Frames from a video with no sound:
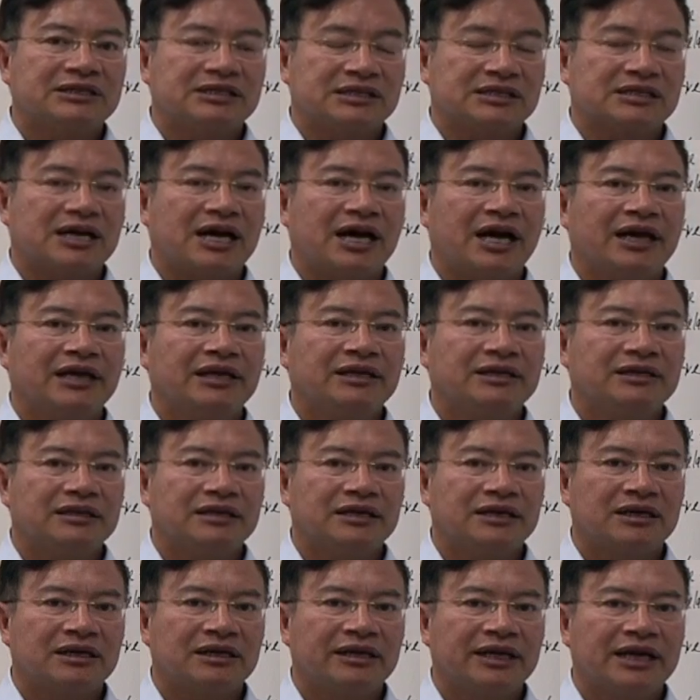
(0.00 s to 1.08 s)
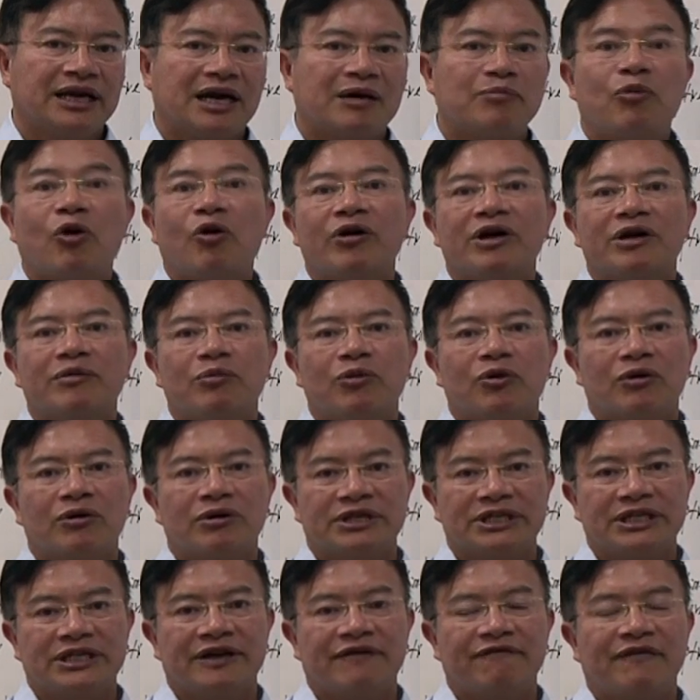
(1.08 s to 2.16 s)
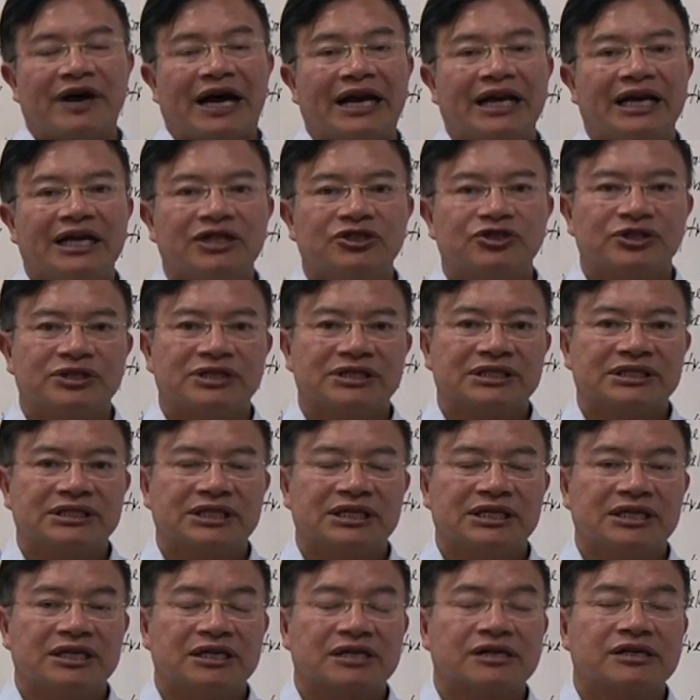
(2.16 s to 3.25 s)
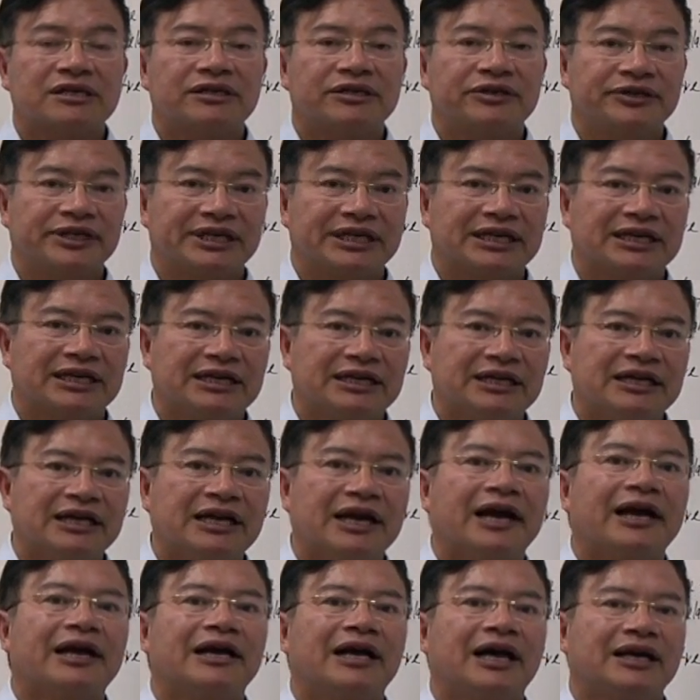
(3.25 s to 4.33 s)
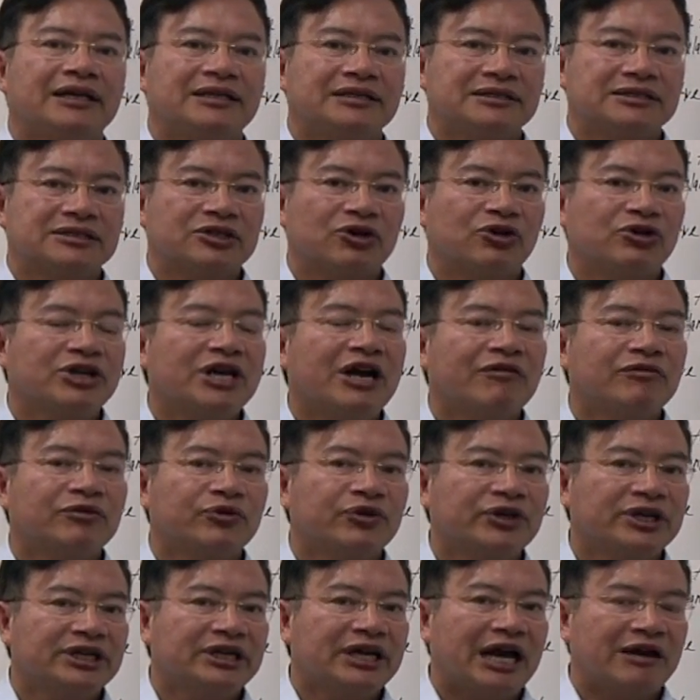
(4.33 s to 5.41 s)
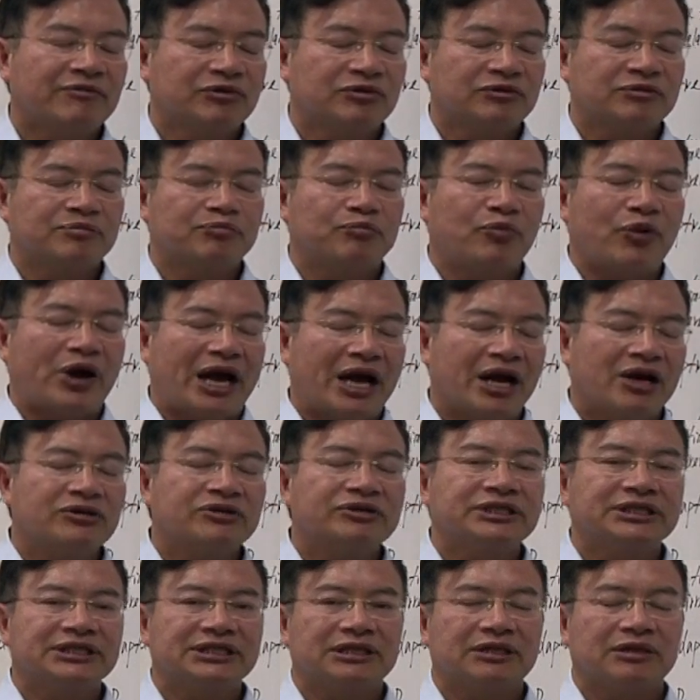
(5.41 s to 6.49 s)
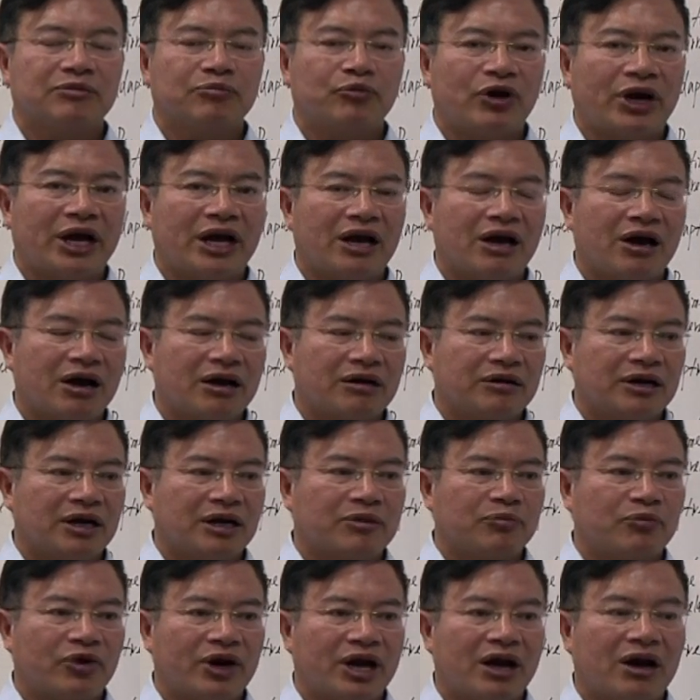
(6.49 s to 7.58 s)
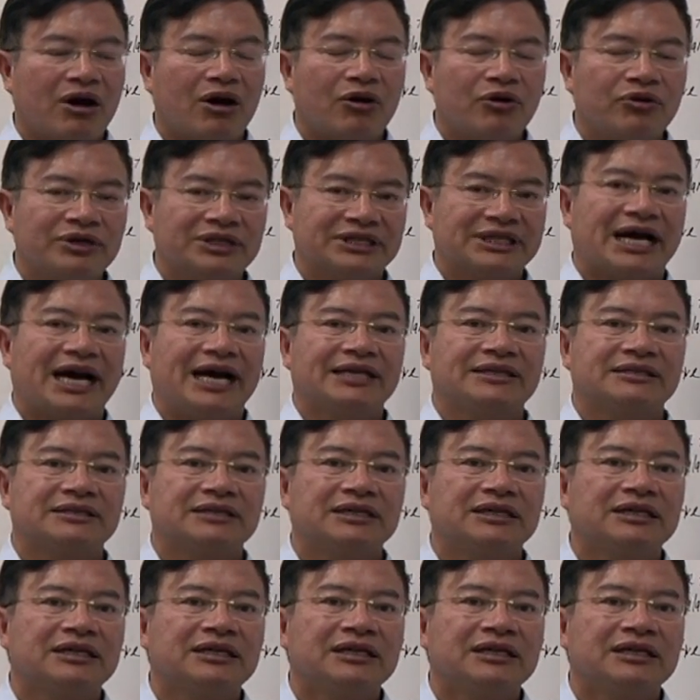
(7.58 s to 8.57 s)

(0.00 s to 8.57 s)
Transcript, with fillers: design, the, there are more and more EM violations uh, occurring. And so you have really had to uh, prioritize, prioritize